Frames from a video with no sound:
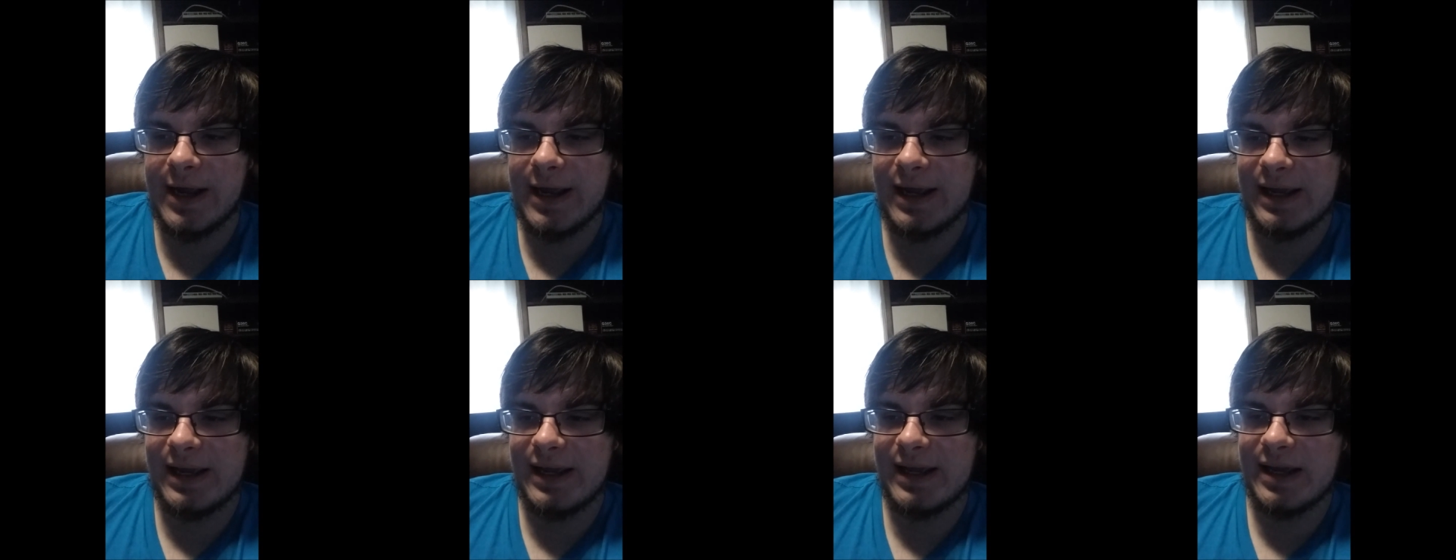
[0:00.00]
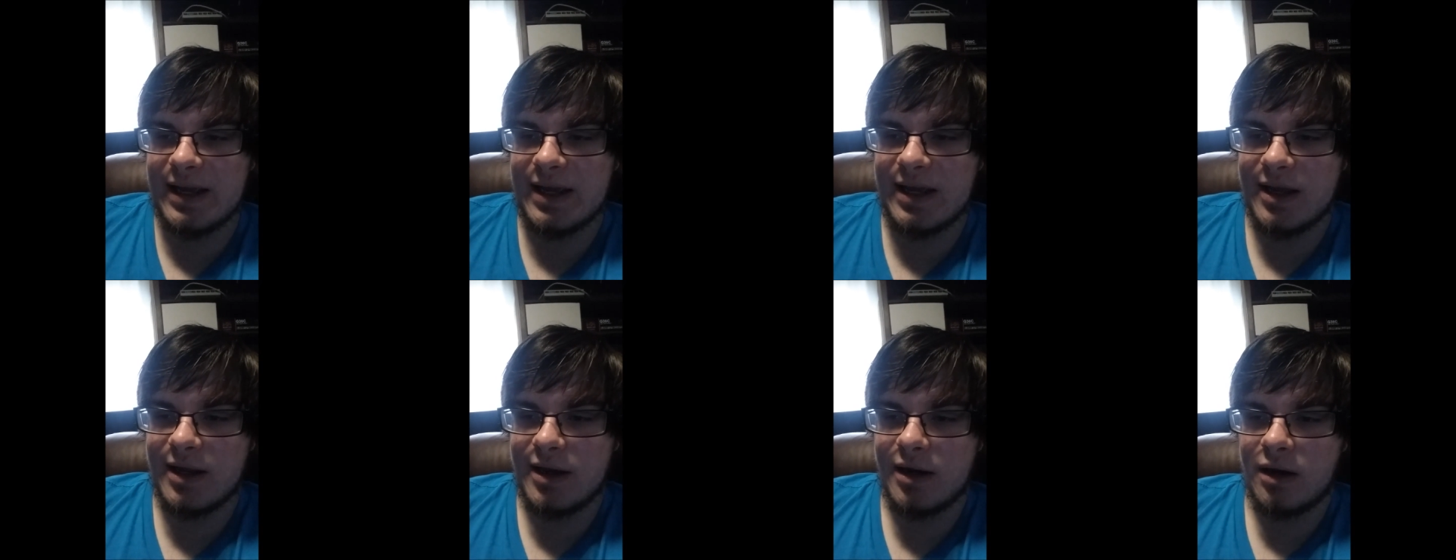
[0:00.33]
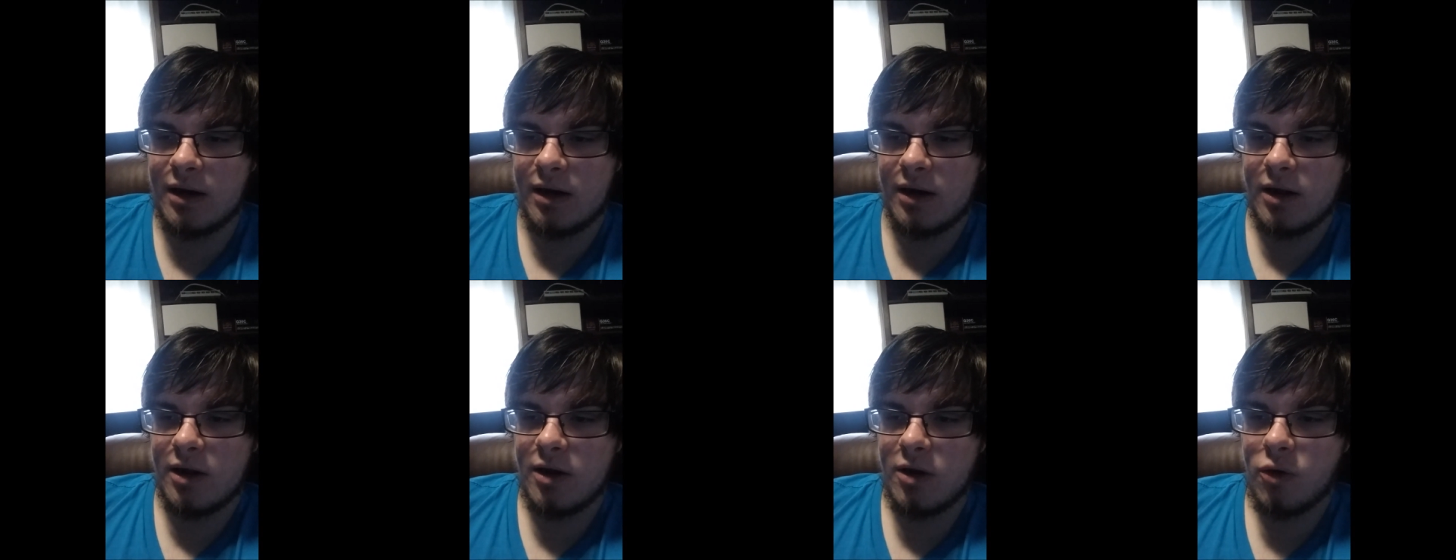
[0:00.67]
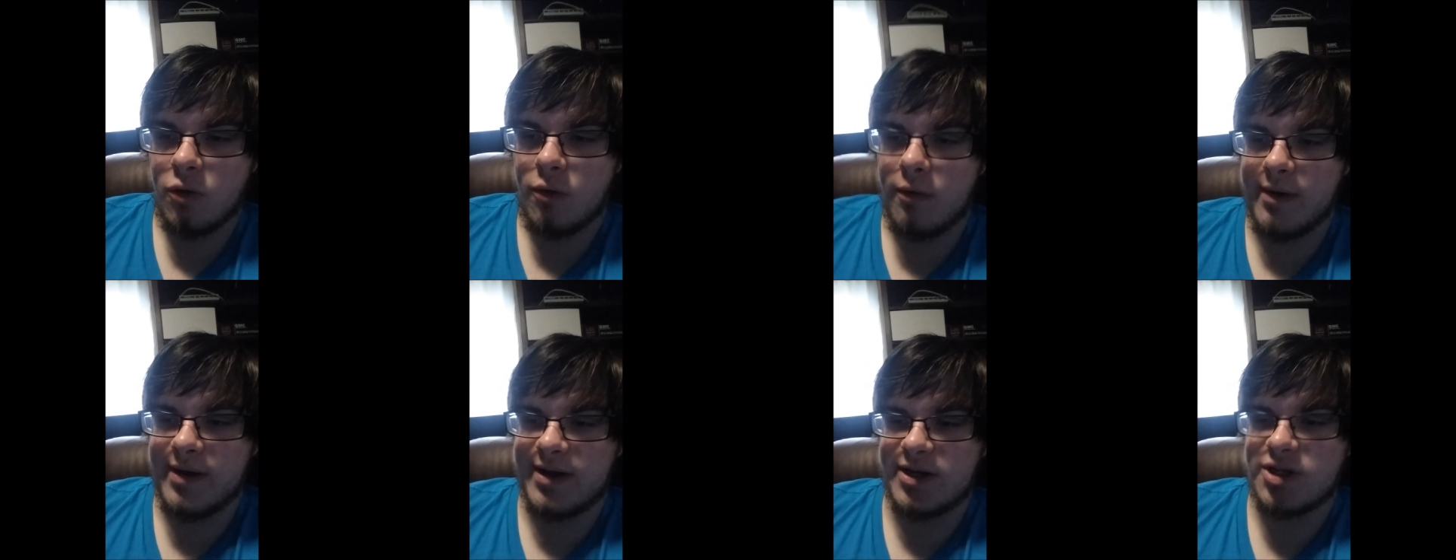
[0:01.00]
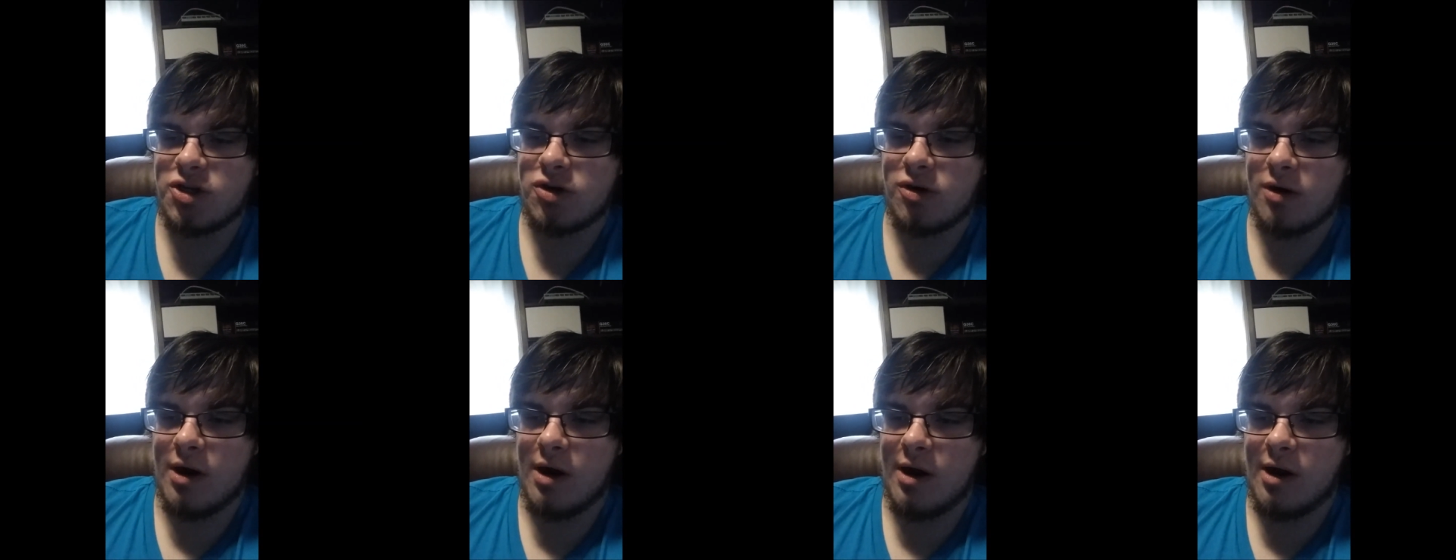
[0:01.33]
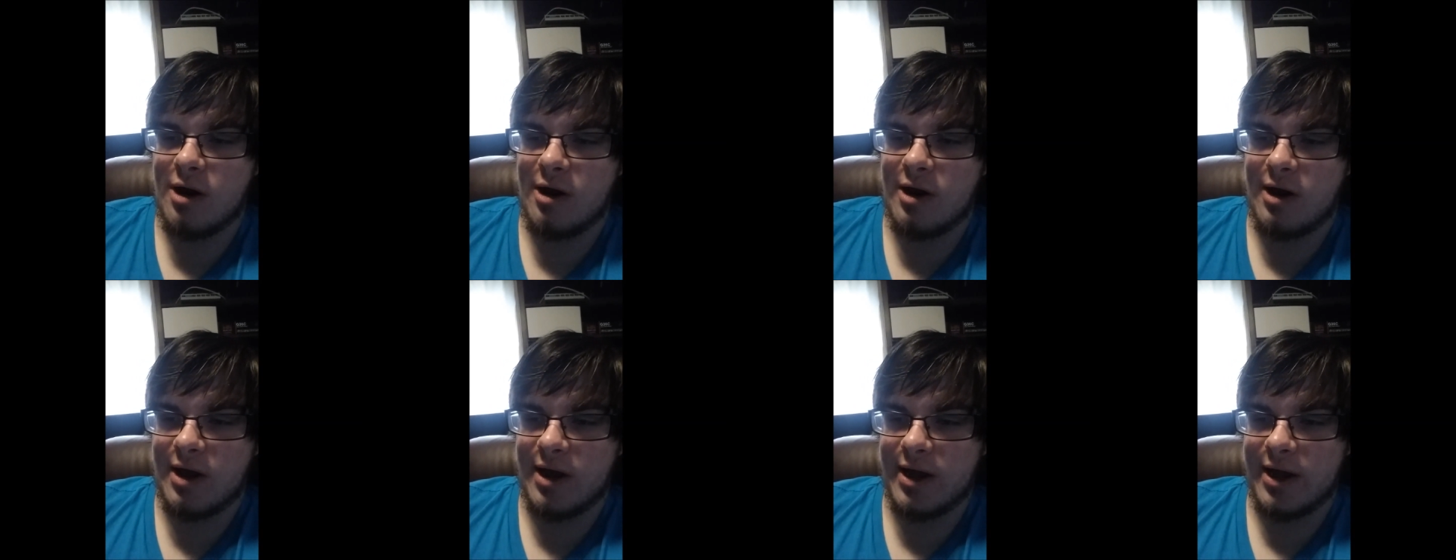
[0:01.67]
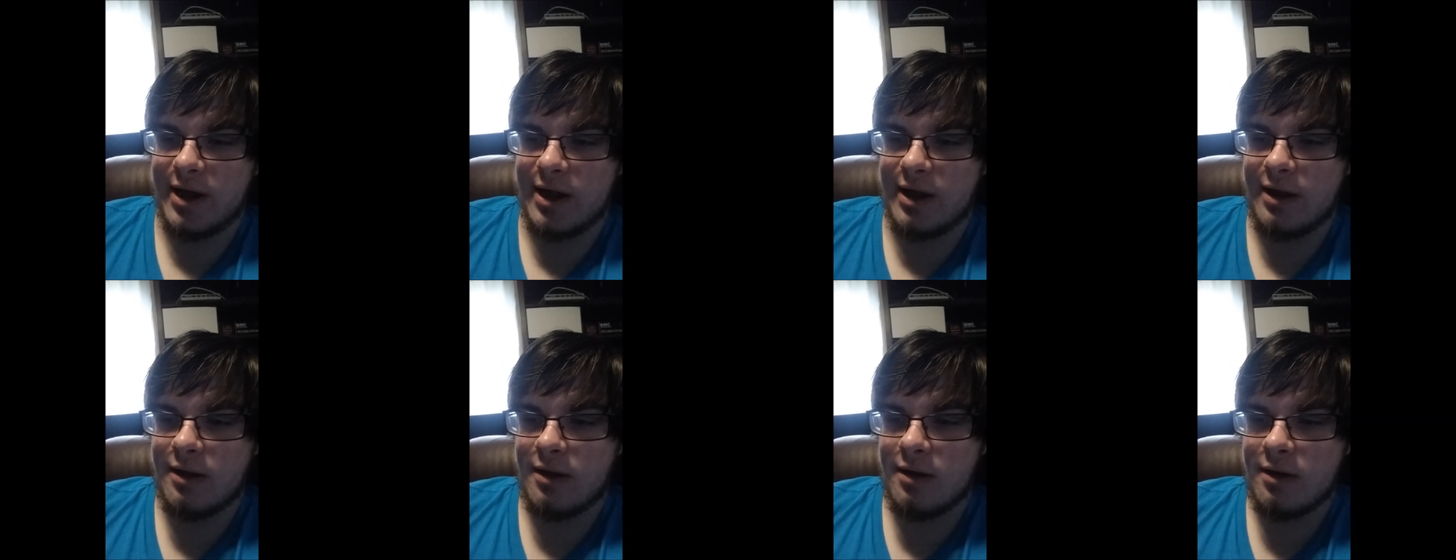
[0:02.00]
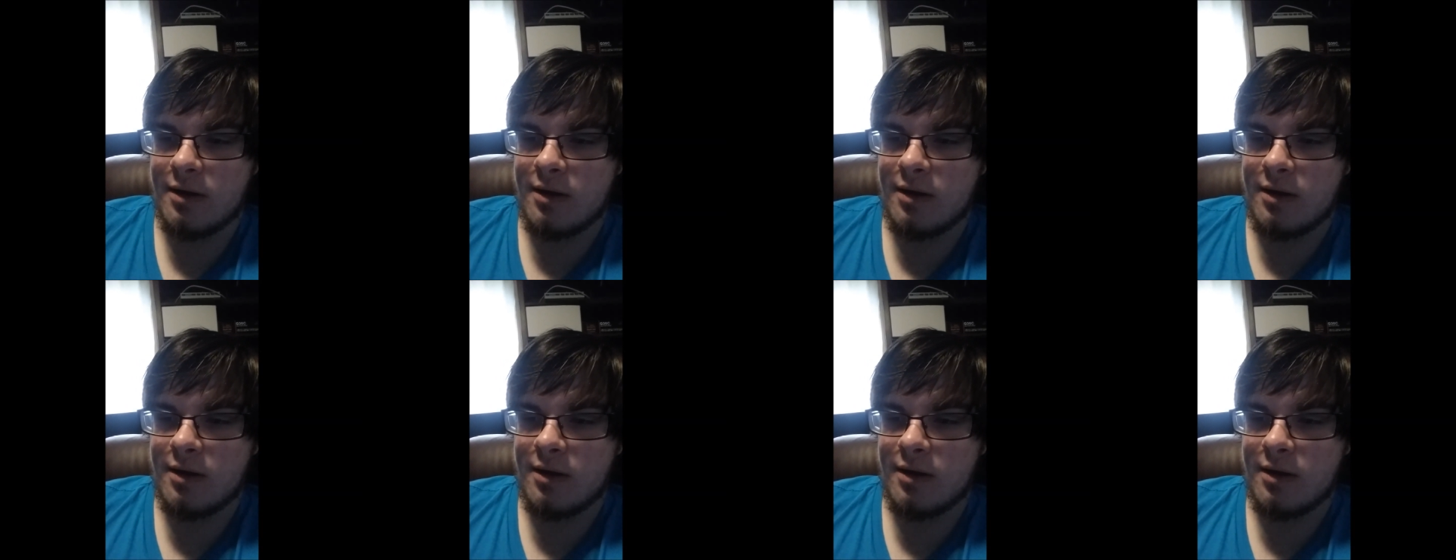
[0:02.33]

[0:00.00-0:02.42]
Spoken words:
and we try